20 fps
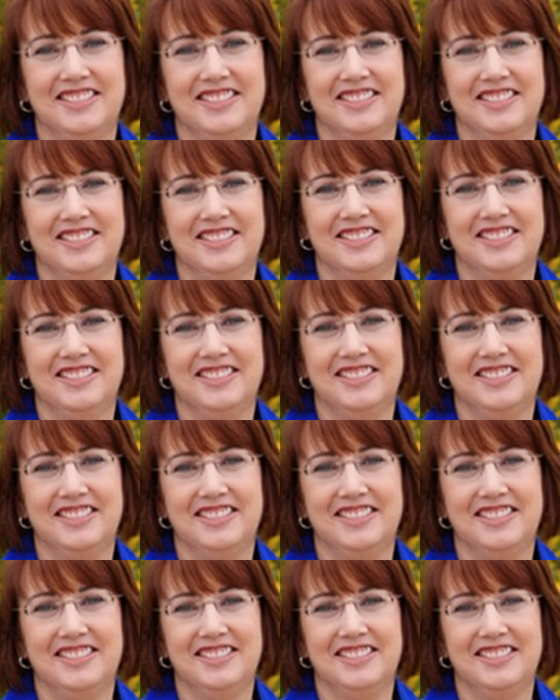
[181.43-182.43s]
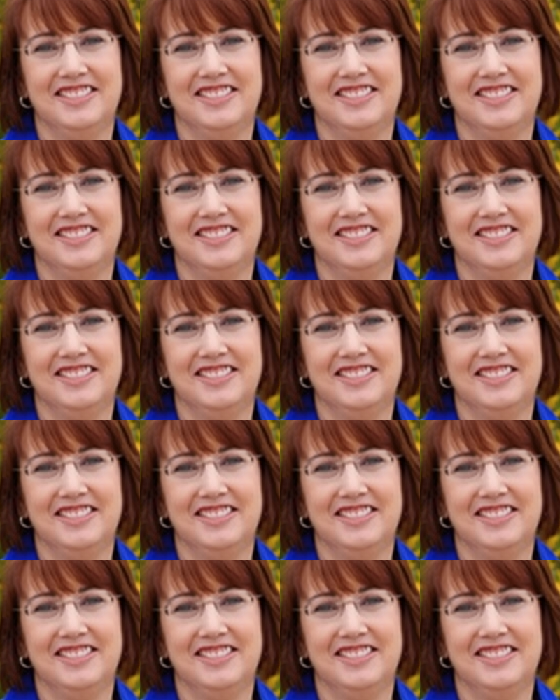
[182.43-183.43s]

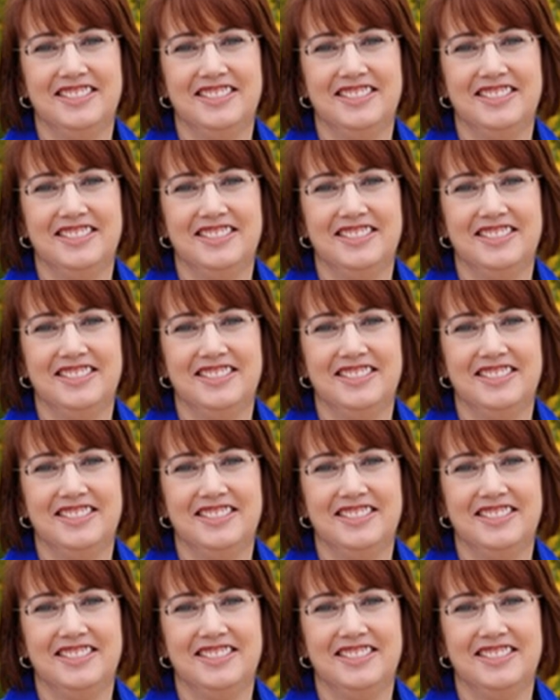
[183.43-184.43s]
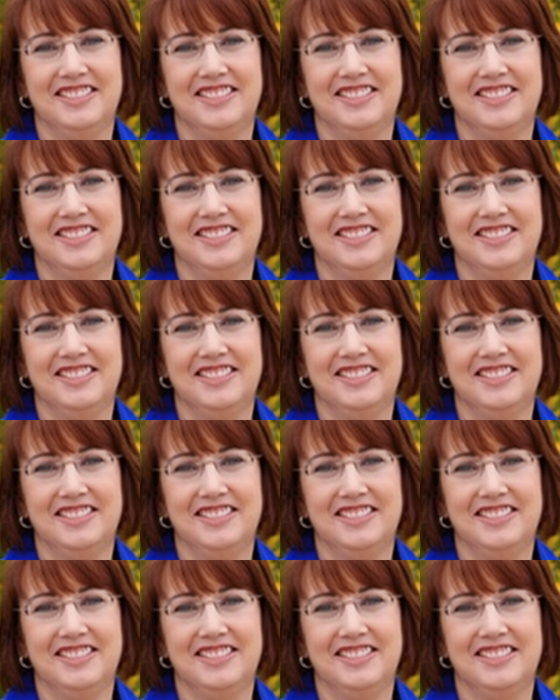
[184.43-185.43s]

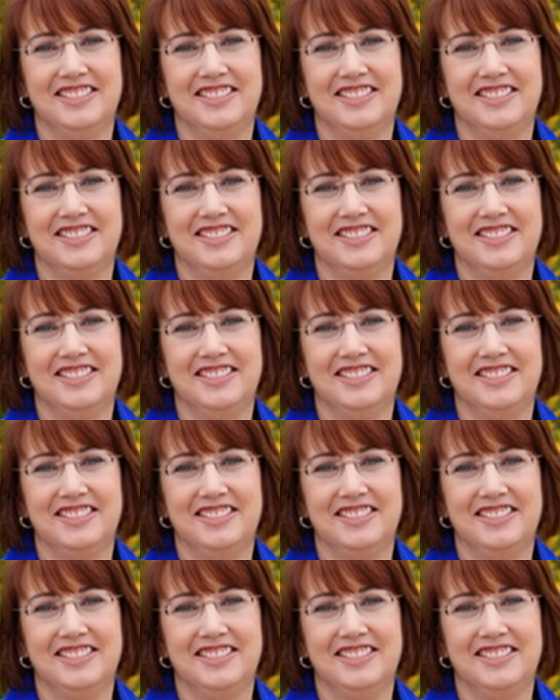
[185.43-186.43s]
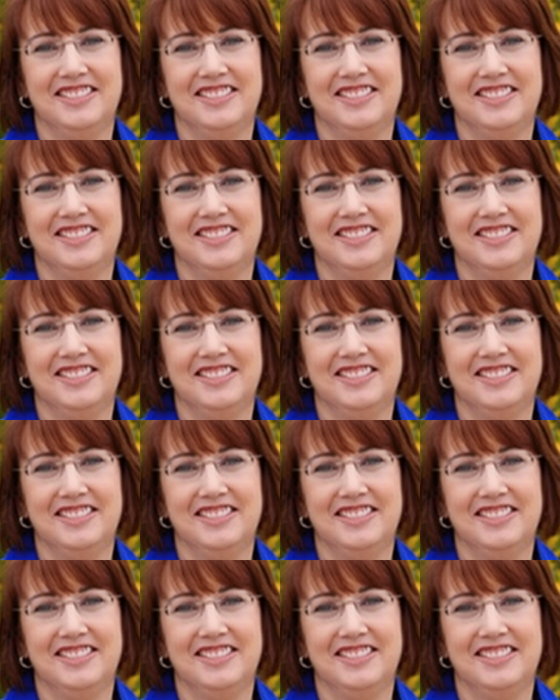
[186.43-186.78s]
This is a still picture; no speech is visible.